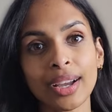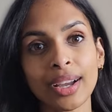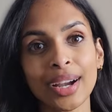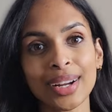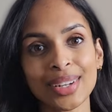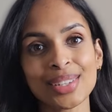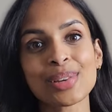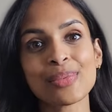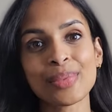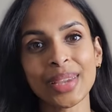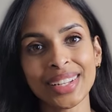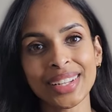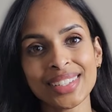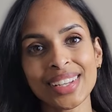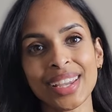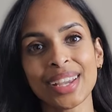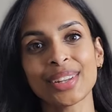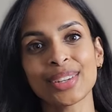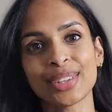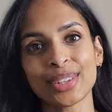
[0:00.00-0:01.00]
hard to
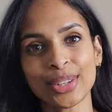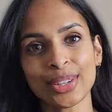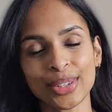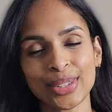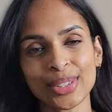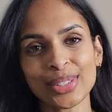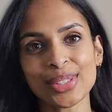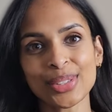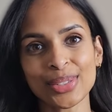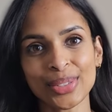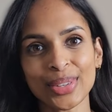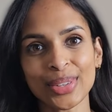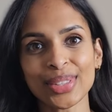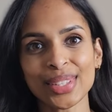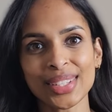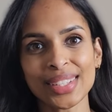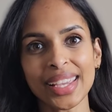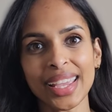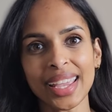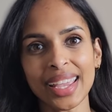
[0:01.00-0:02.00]
maintain your curls throughout
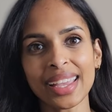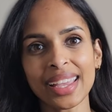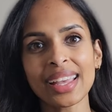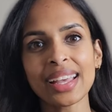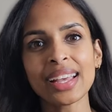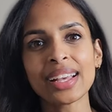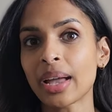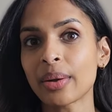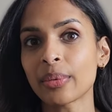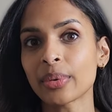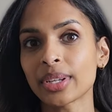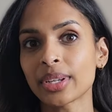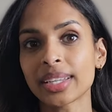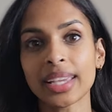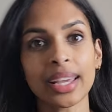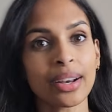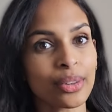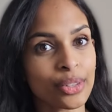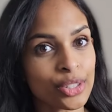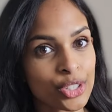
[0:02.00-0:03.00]
the day. I would
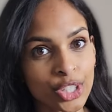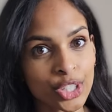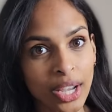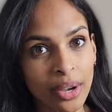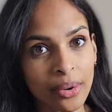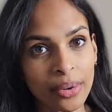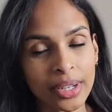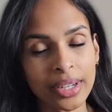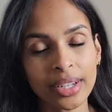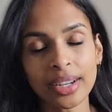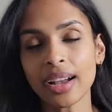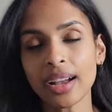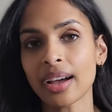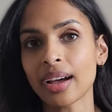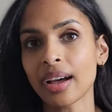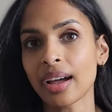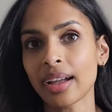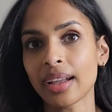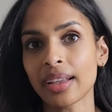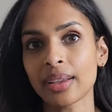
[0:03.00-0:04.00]
get out of the shower,
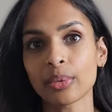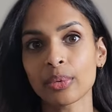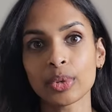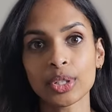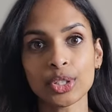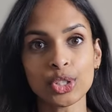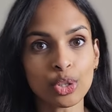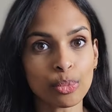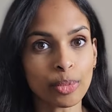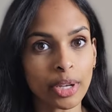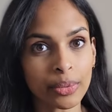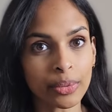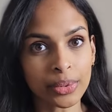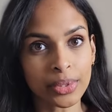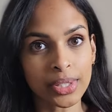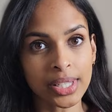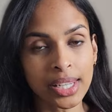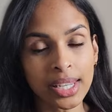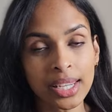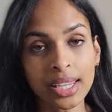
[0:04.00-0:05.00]
I would do my
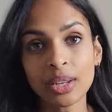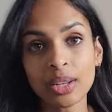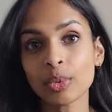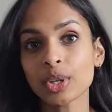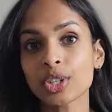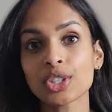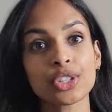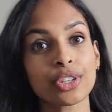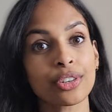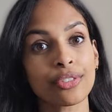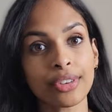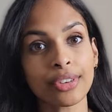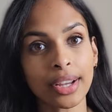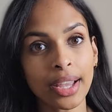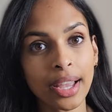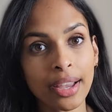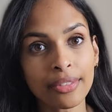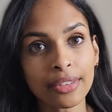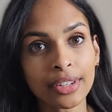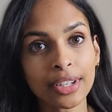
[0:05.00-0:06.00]
routine, which took
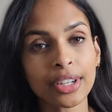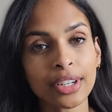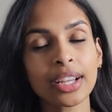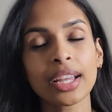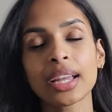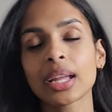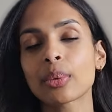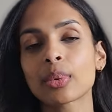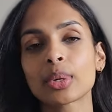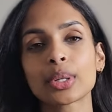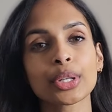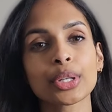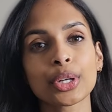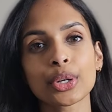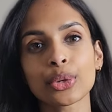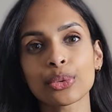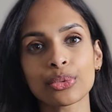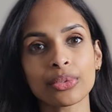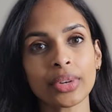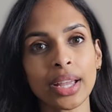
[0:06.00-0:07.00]
forever, would look
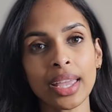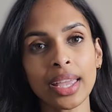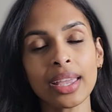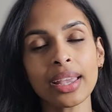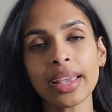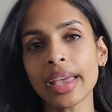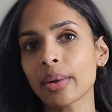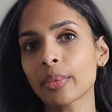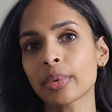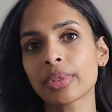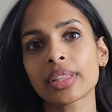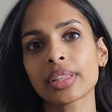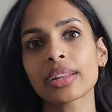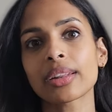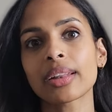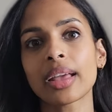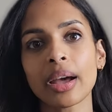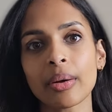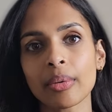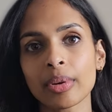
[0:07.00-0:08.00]
great, and within
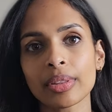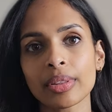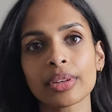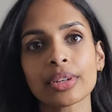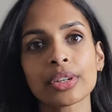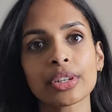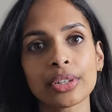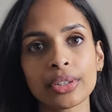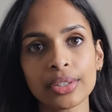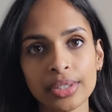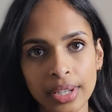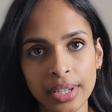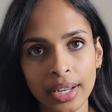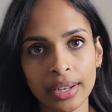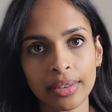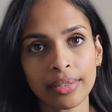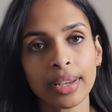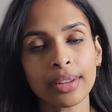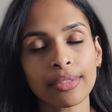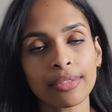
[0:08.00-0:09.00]
an hour the curls kind
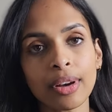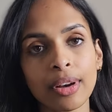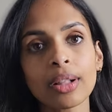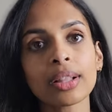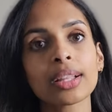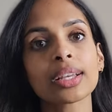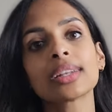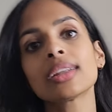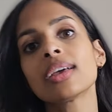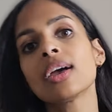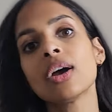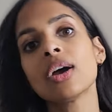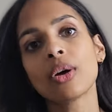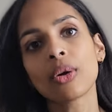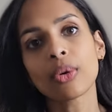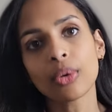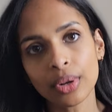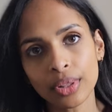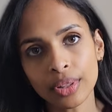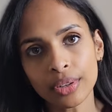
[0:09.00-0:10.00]
of had fallen
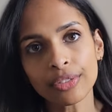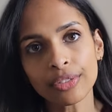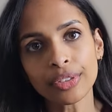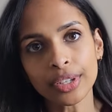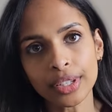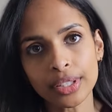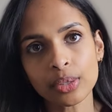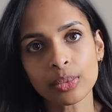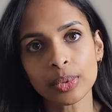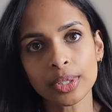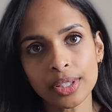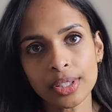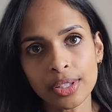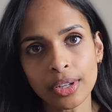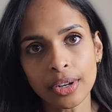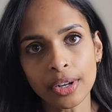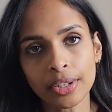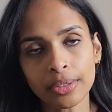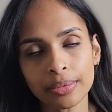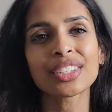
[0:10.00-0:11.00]
or the frizz would
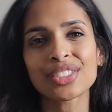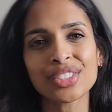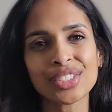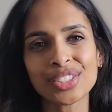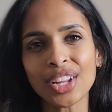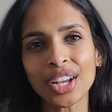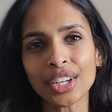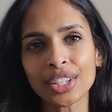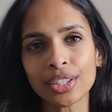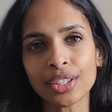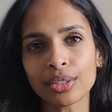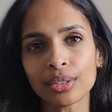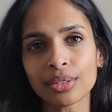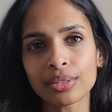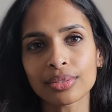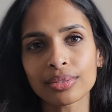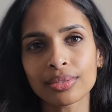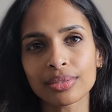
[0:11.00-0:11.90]
start. It's just not cute.